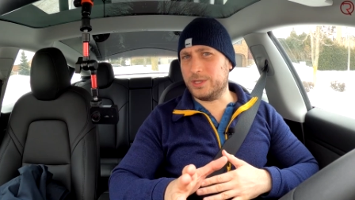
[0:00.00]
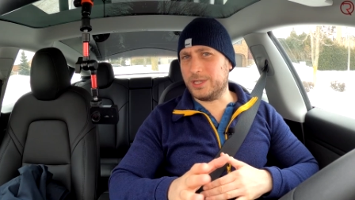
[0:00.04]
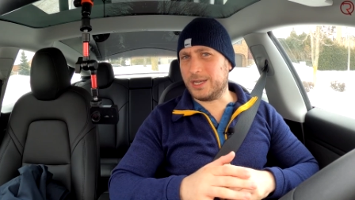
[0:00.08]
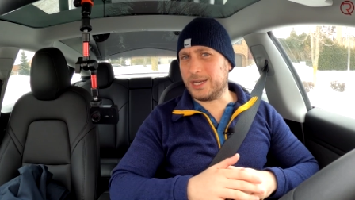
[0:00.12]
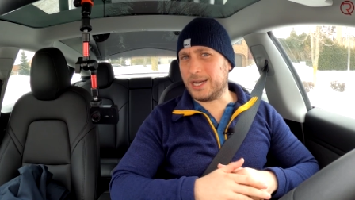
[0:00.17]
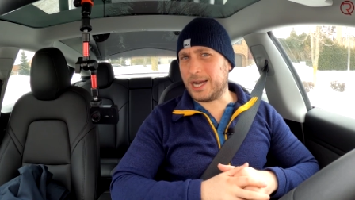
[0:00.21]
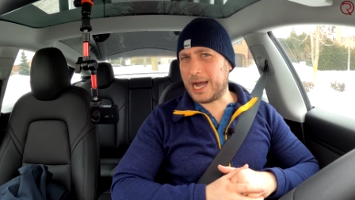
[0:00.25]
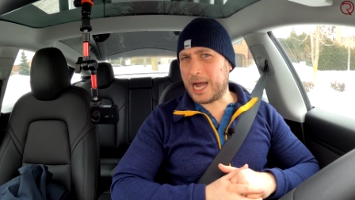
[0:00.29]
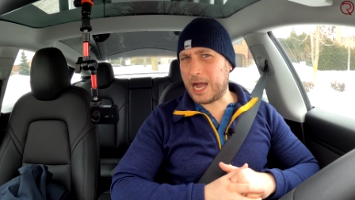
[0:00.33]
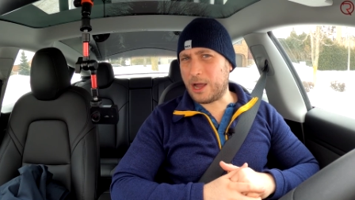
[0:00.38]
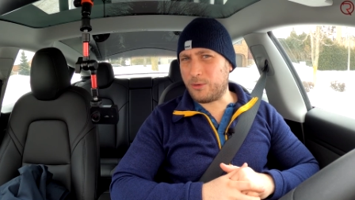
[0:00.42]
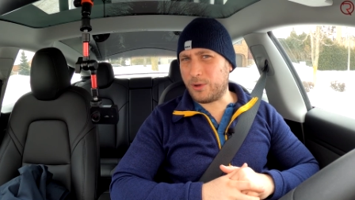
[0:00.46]
the
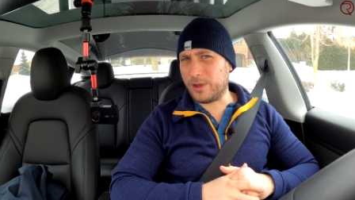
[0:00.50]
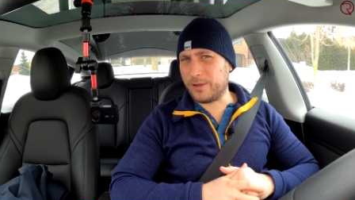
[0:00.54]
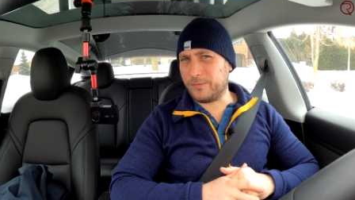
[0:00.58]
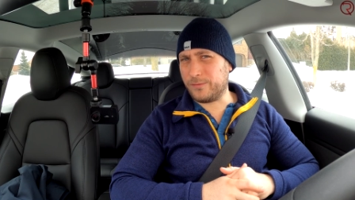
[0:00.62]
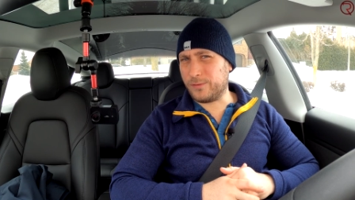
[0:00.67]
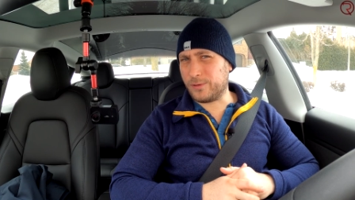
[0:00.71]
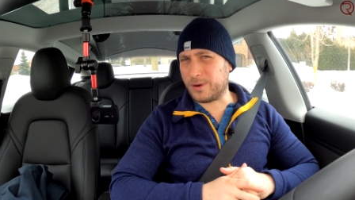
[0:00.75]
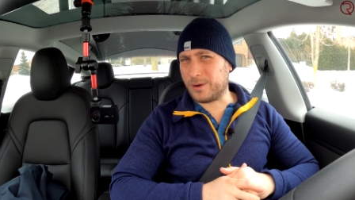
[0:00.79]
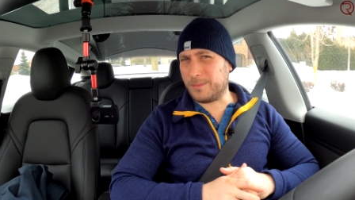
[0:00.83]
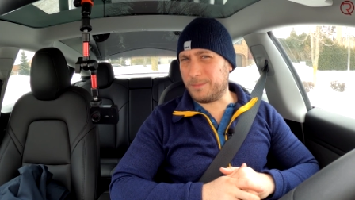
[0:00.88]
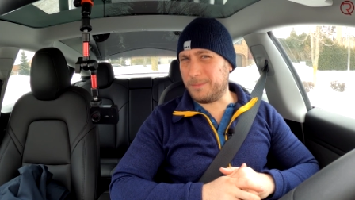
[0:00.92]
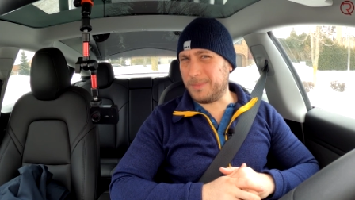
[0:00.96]
highway
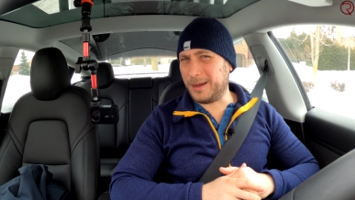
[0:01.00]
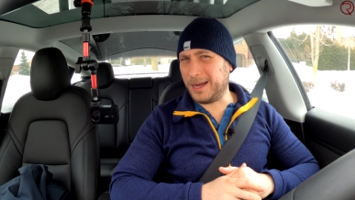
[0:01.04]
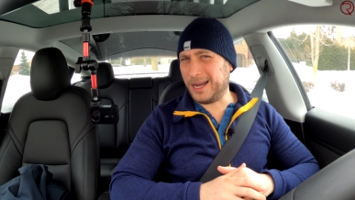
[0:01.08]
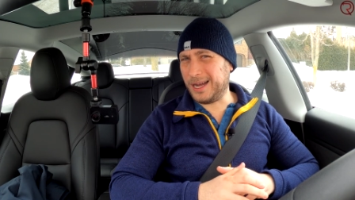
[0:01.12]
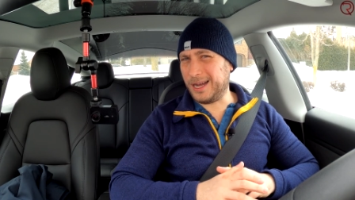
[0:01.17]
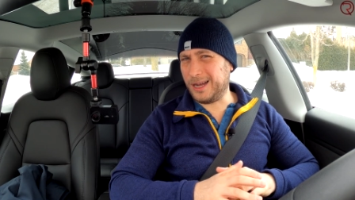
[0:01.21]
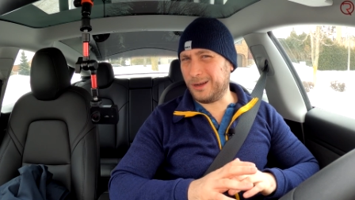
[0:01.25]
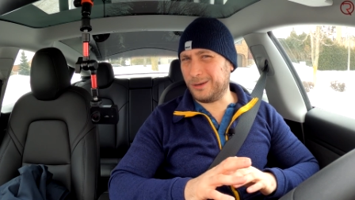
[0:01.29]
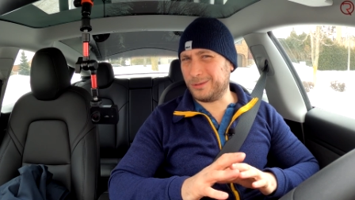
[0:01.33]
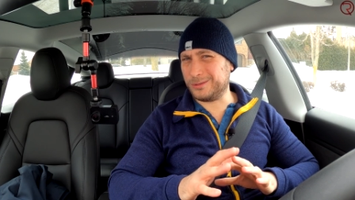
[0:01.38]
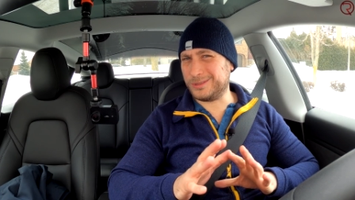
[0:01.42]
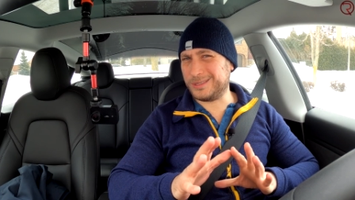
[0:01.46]
for
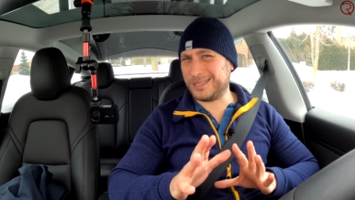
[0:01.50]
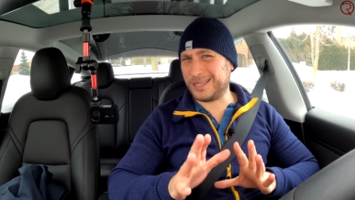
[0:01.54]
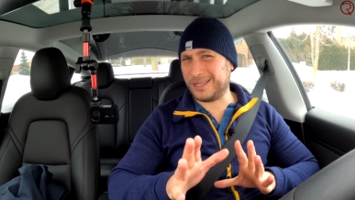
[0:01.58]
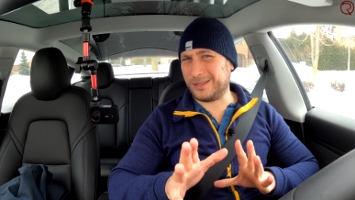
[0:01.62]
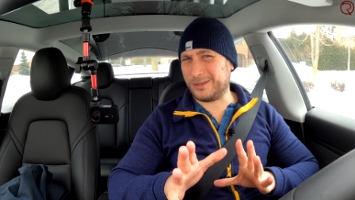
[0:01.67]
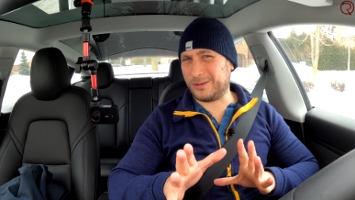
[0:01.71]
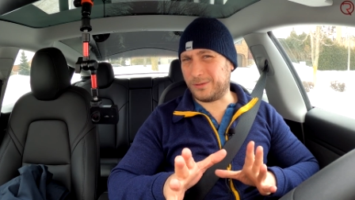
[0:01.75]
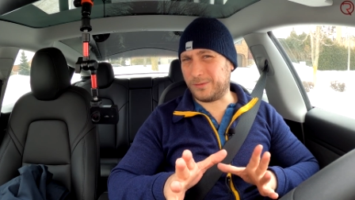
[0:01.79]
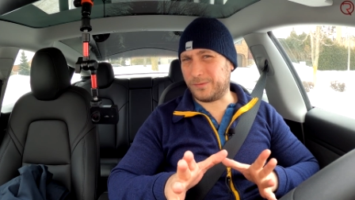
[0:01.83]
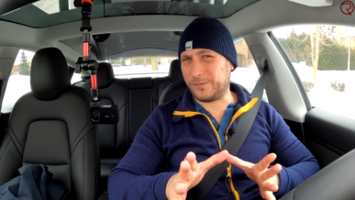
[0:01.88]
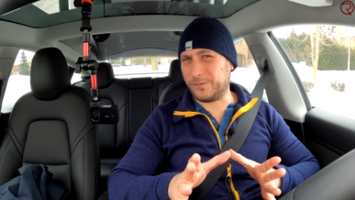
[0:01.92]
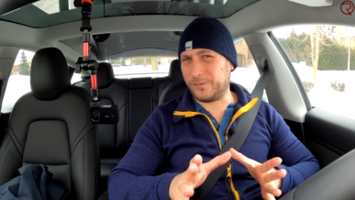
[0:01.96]
about, I
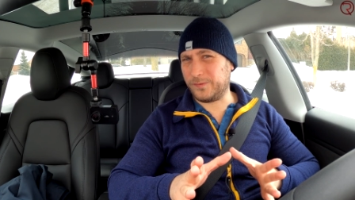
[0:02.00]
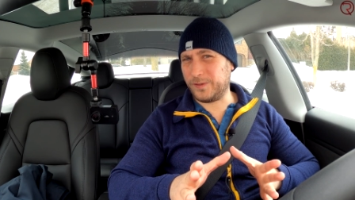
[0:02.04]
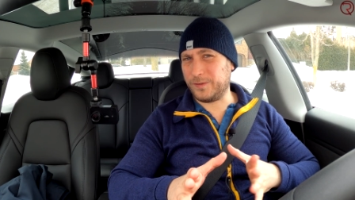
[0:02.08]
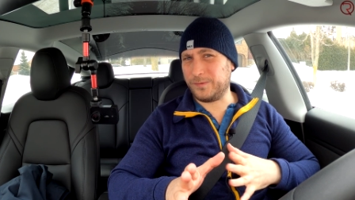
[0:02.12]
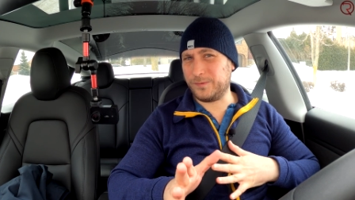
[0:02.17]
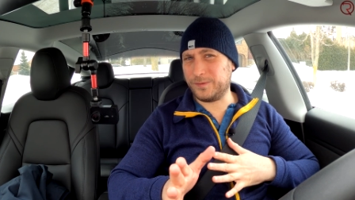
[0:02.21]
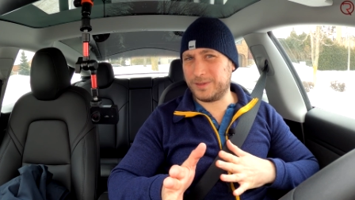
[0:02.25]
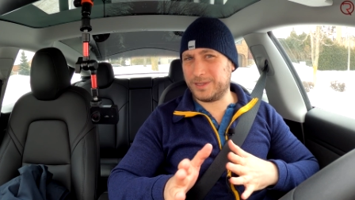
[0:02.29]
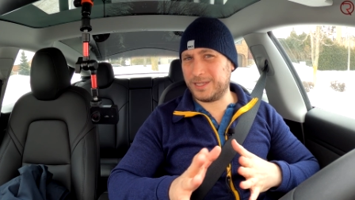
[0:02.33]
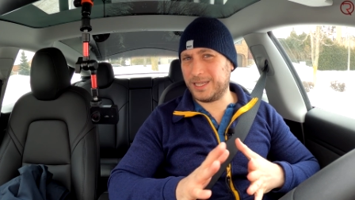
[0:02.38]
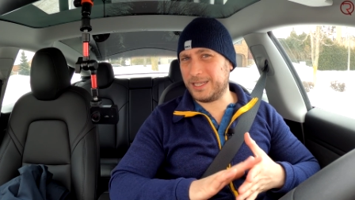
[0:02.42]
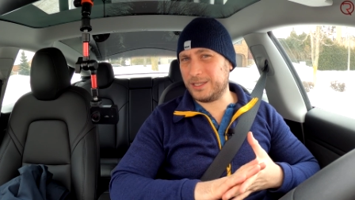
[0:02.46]
don't know,
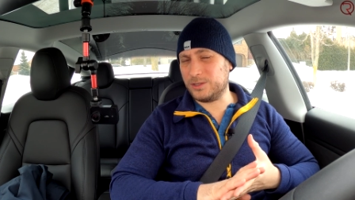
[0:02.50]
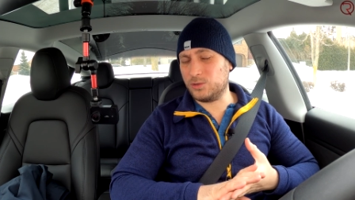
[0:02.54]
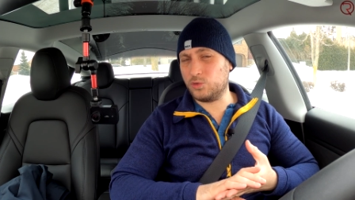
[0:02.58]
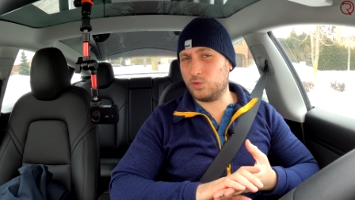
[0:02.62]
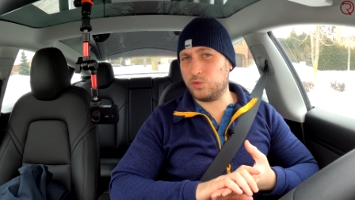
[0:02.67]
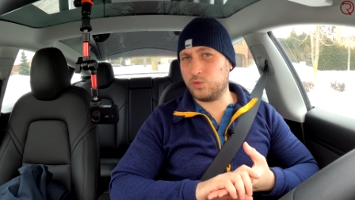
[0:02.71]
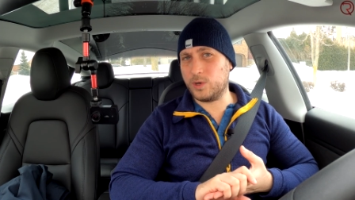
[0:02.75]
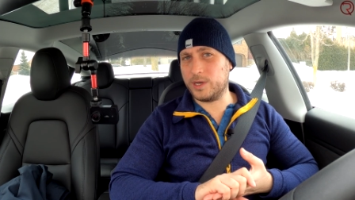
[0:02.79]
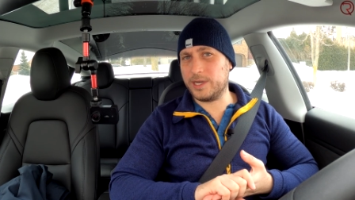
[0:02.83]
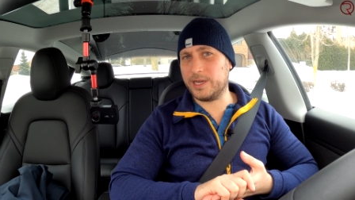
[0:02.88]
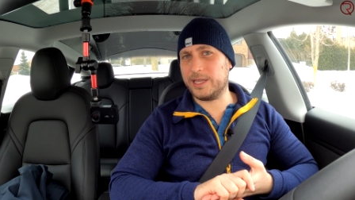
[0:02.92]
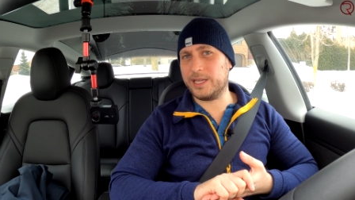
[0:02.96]

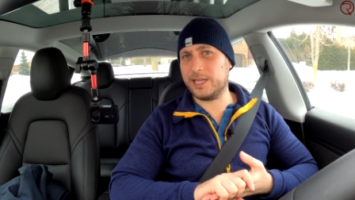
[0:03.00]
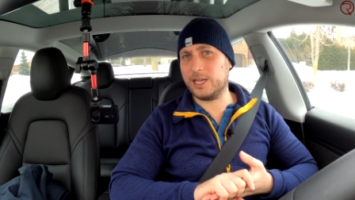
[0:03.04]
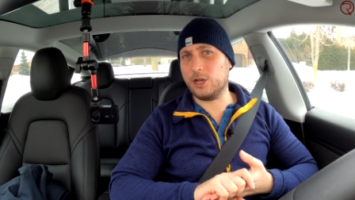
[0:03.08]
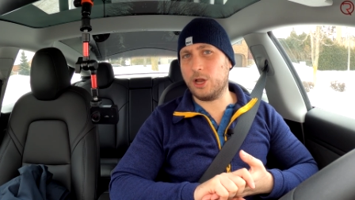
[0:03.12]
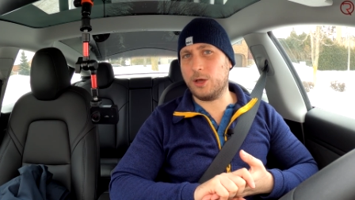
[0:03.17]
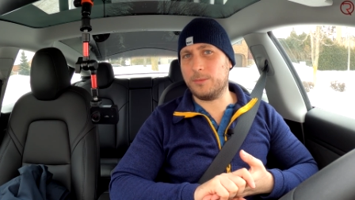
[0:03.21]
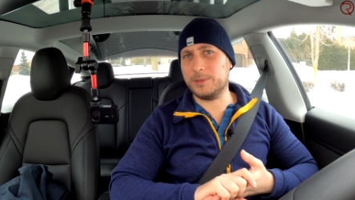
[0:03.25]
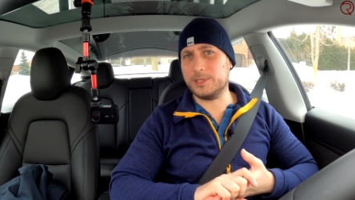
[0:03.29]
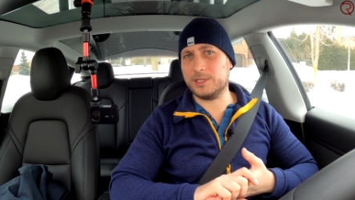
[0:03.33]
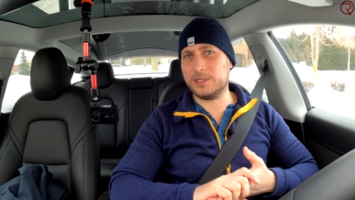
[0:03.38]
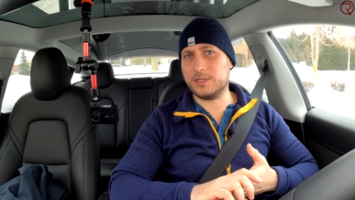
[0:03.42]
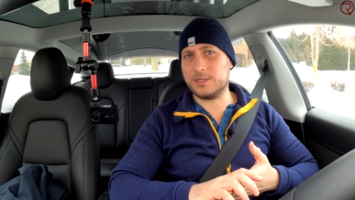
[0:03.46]
15-20
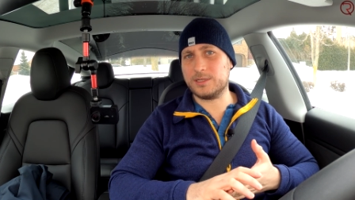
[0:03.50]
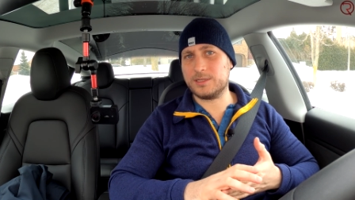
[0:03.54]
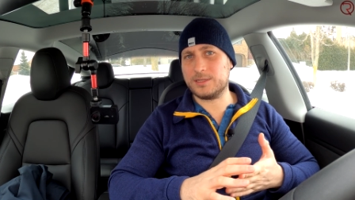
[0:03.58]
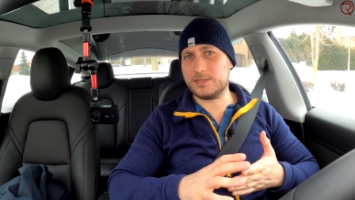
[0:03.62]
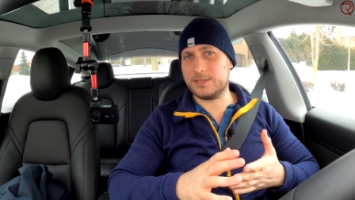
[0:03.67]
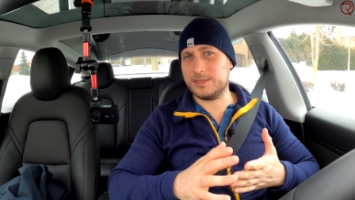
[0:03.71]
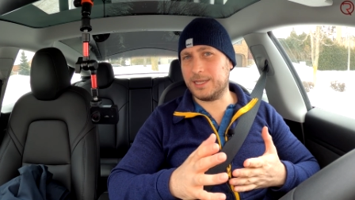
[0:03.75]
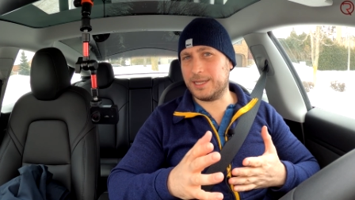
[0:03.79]
kilometers.